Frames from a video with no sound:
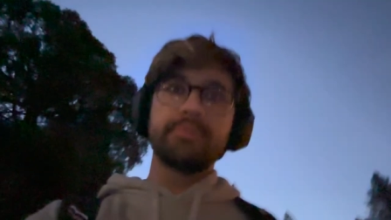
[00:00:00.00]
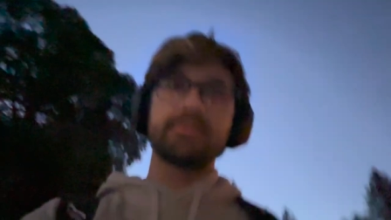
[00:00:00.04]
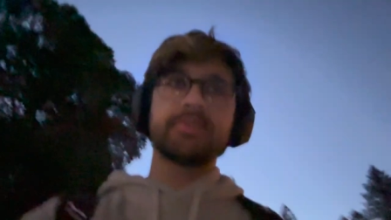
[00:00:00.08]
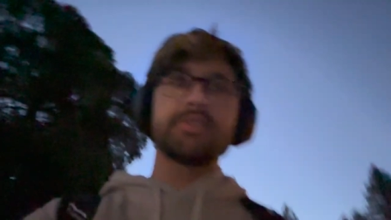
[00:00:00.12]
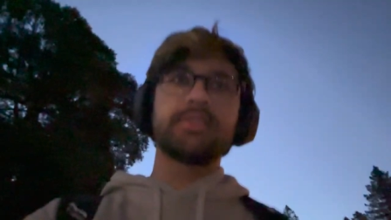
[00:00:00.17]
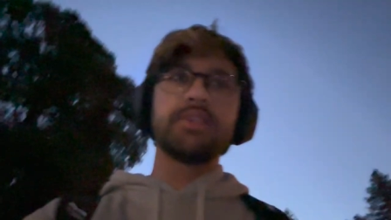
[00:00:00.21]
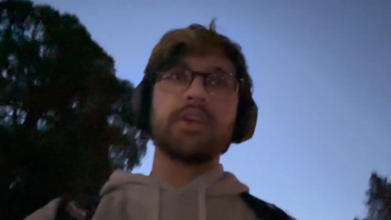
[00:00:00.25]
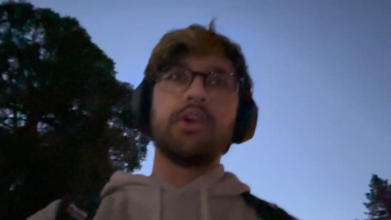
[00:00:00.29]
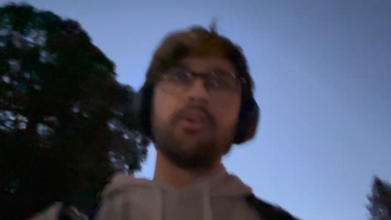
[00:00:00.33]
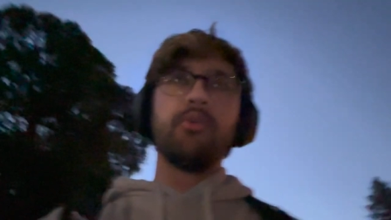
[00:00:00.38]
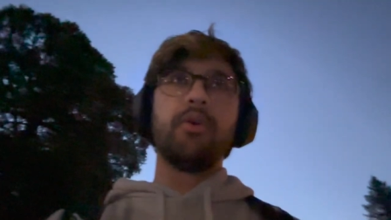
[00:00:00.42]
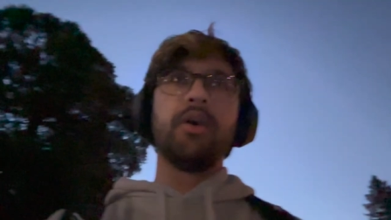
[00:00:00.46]

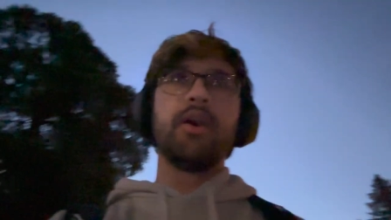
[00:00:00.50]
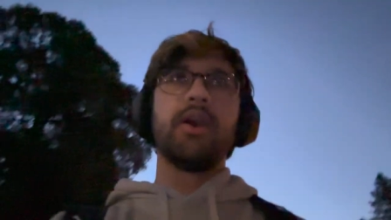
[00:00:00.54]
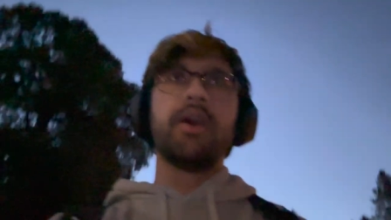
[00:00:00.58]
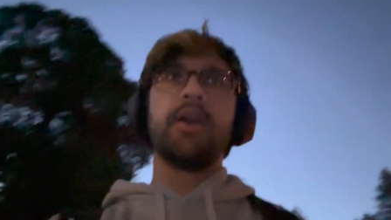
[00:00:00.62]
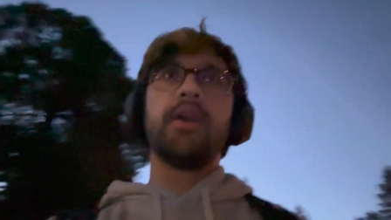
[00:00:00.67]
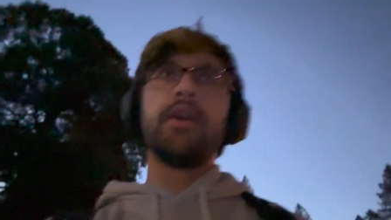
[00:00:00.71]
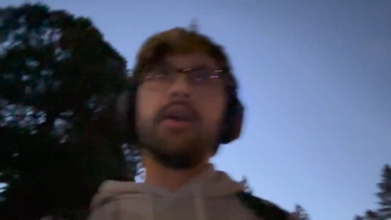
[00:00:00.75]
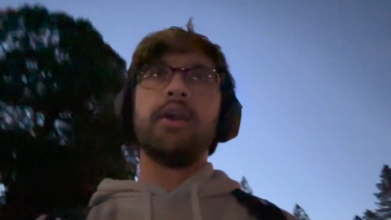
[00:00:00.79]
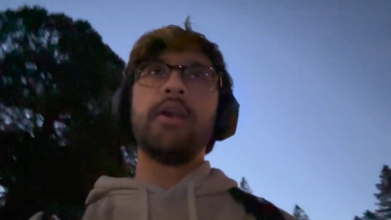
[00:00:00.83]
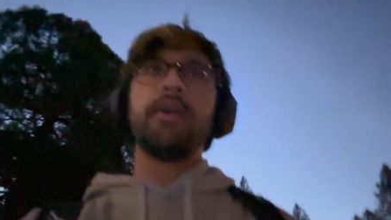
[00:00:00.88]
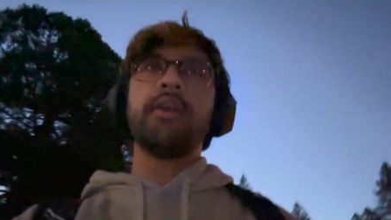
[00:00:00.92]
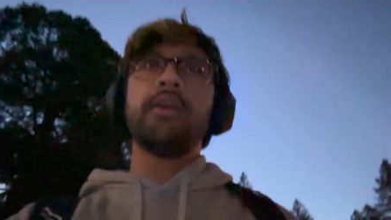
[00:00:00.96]
So
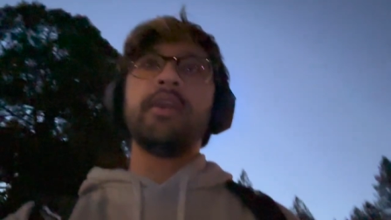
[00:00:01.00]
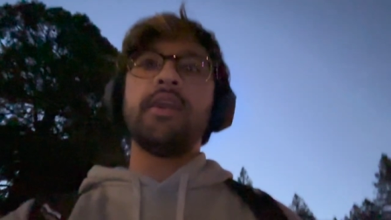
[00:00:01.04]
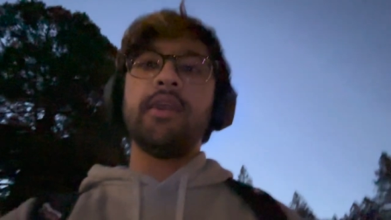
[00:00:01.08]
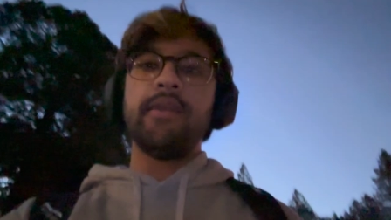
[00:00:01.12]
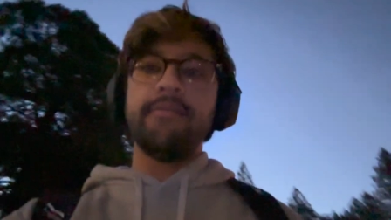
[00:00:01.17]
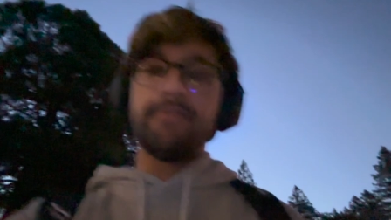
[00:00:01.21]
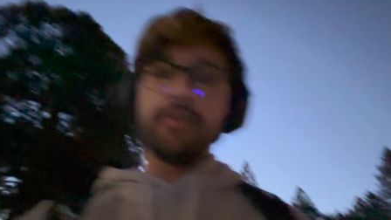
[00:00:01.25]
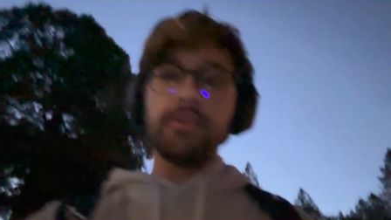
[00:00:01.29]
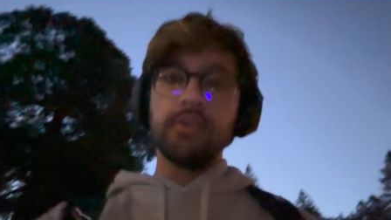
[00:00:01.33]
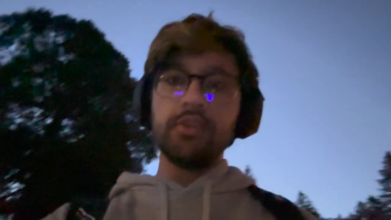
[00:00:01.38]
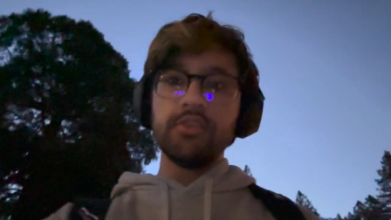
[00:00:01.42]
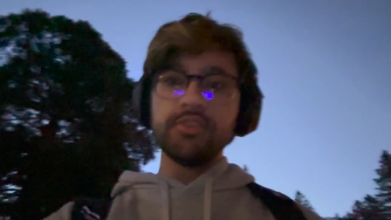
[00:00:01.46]
uh, if
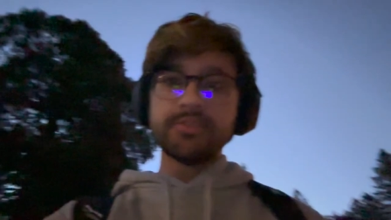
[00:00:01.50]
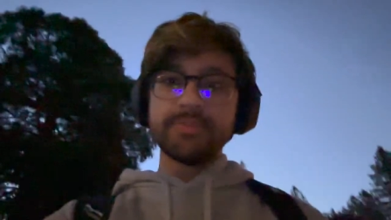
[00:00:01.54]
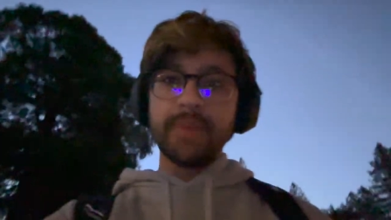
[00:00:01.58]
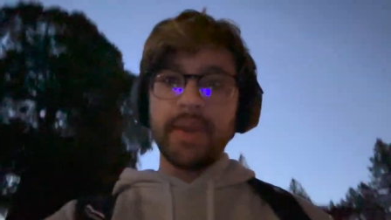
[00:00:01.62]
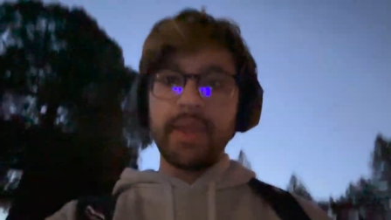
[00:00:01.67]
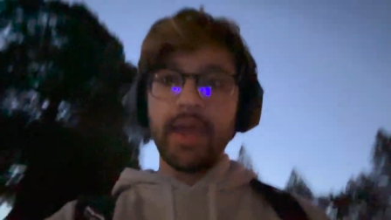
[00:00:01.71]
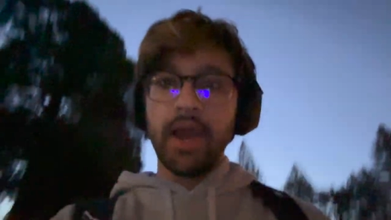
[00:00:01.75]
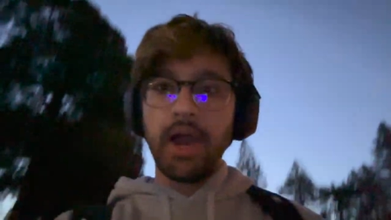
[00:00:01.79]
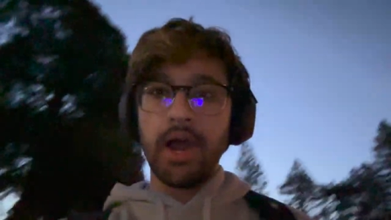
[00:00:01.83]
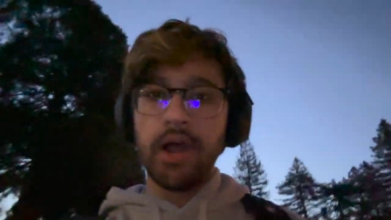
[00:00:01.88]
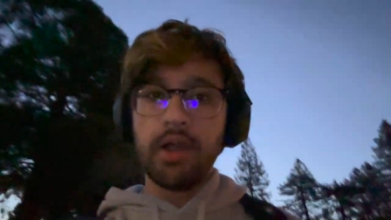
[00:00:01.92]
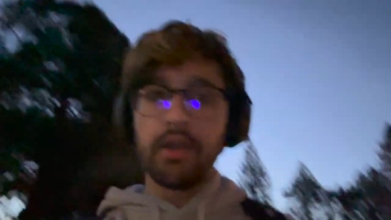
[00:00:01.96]
you use my
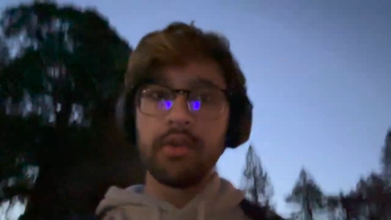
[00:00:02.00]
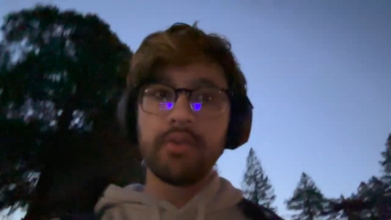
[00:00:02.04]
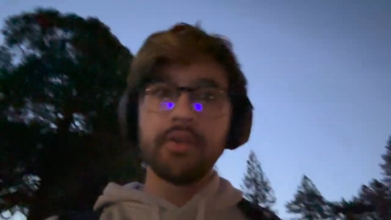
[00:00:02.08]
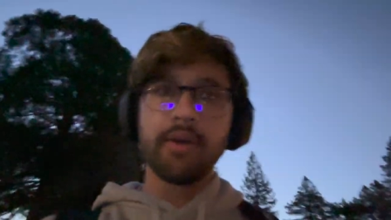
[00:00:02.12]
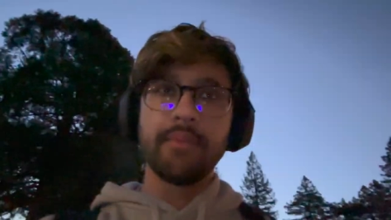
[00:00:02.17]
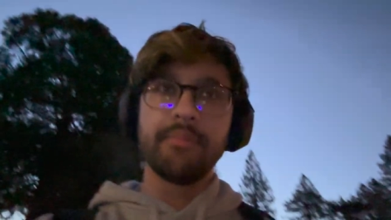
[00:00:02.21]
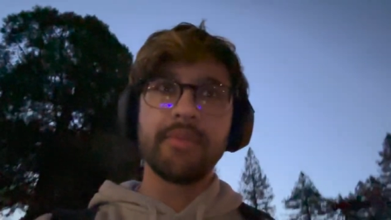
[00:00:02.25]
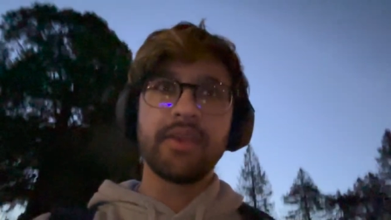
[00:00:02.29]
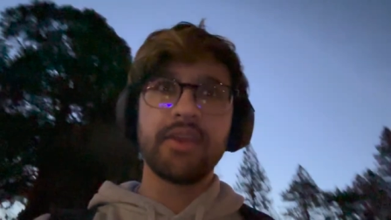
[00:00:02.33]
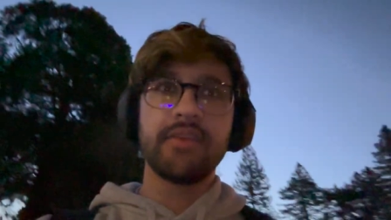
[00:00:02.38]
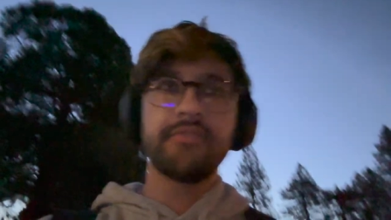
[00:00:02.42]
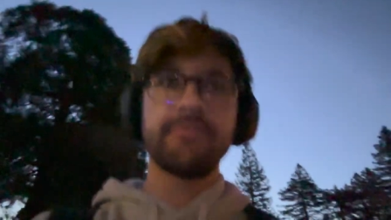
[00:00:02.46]
code
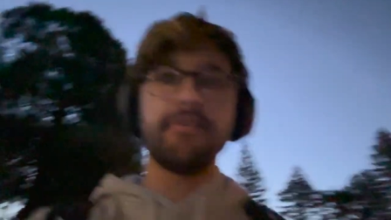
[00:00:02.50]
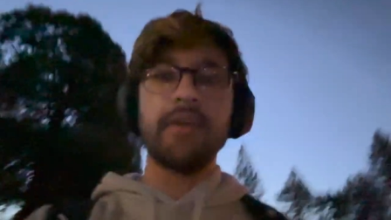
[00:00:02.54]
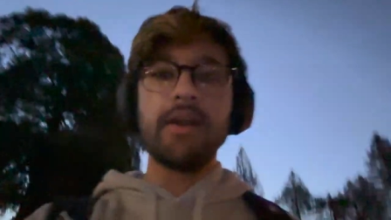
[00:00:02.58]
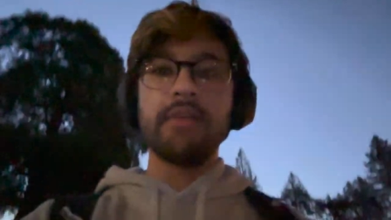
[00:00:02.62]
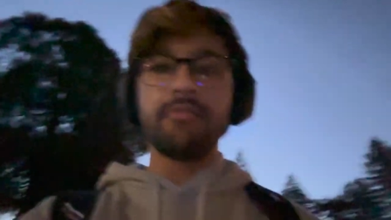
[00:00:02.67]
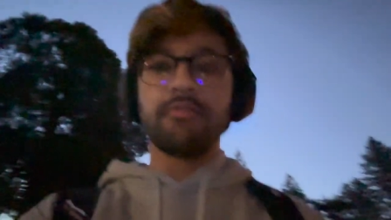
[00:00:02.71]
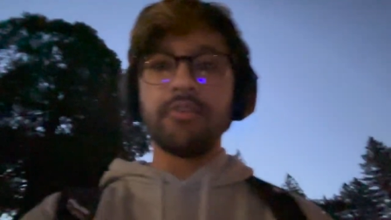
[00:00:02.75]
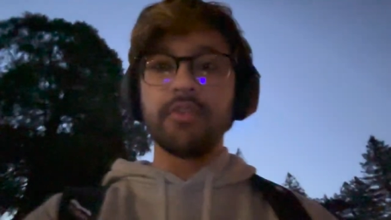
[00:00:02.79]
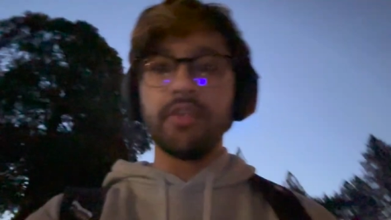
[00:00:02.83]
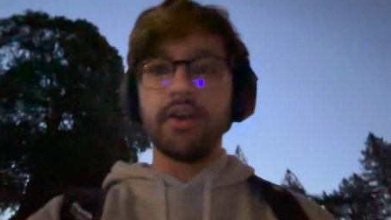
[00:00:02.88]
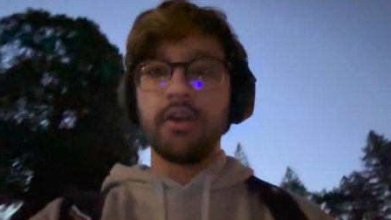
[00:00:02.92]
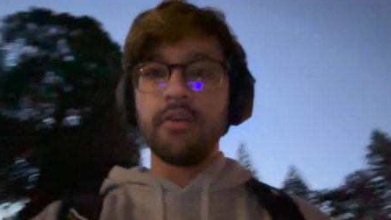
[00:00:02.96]

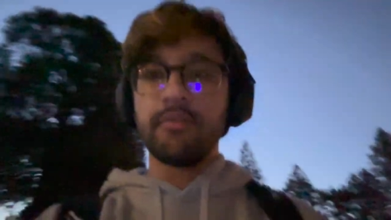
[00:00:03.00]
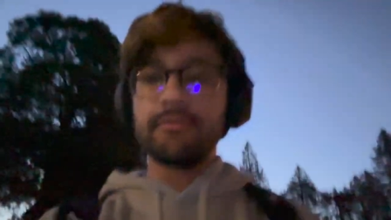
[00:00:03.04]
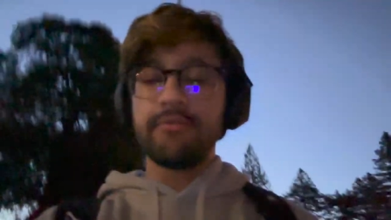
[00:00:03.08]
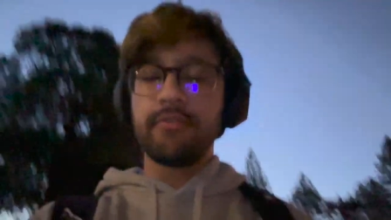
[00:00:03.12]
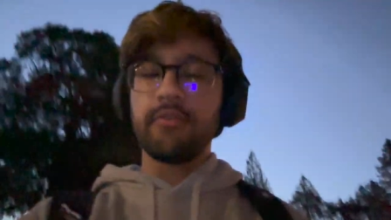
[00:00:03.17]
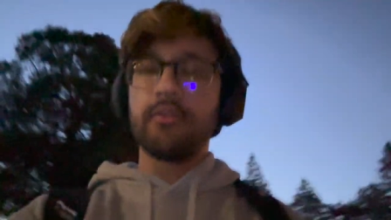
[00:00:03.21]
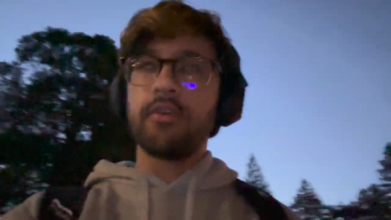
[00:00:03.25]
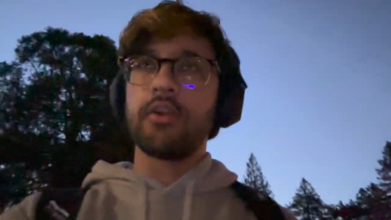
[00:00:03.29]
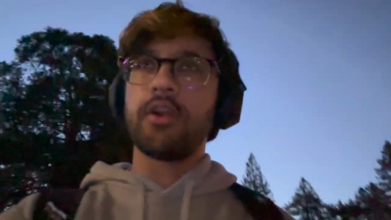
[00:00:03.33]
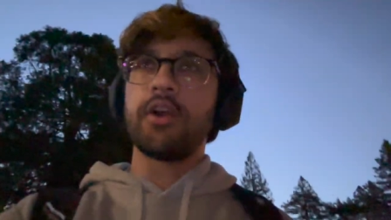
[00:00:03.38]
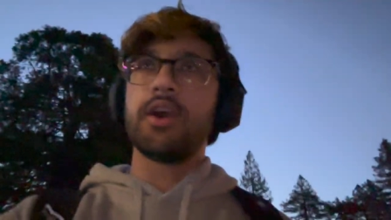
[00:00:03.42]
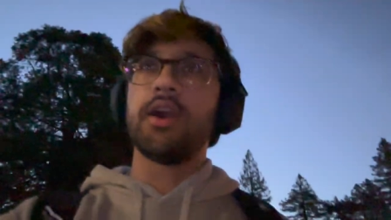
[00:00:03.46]
Amir510
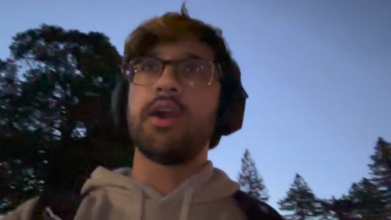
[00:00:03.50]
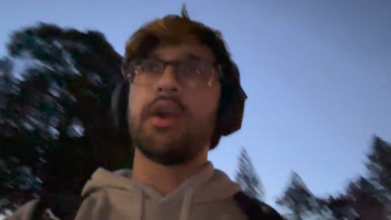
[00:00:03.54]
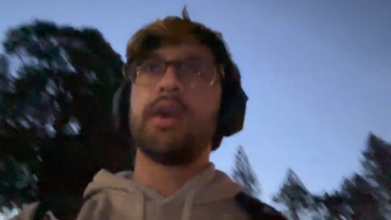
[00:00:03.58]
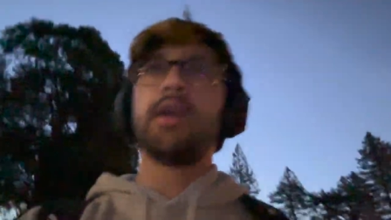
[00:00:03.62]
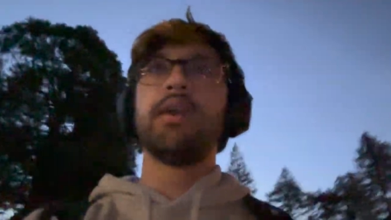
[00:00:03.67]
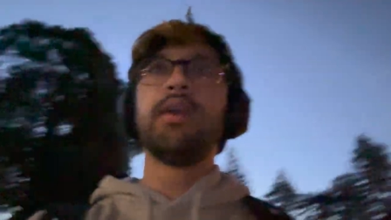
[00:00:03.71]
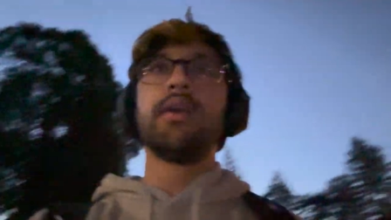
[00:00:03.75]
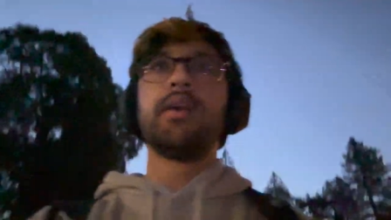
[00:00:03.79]
for uh,